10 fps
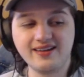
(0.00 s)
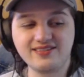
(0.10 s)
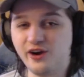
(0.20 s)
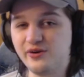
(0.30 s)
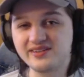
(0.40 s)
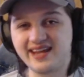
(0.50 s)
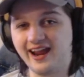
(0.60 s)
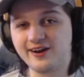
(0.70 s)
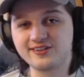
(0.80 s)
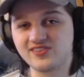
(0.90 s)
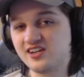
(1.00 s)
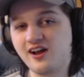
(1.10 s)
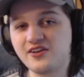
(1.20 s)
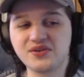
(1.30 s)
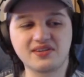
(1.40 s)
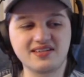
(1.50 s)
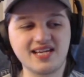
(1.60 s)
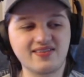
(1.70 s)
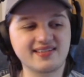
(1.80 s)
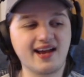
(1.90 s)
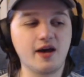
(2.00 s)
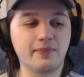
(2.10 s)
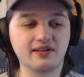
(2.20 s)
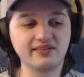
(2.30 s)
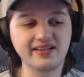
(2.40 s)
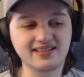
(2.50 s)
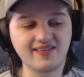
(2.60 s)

Toad is a character that you're not used to seeing this high up on a list,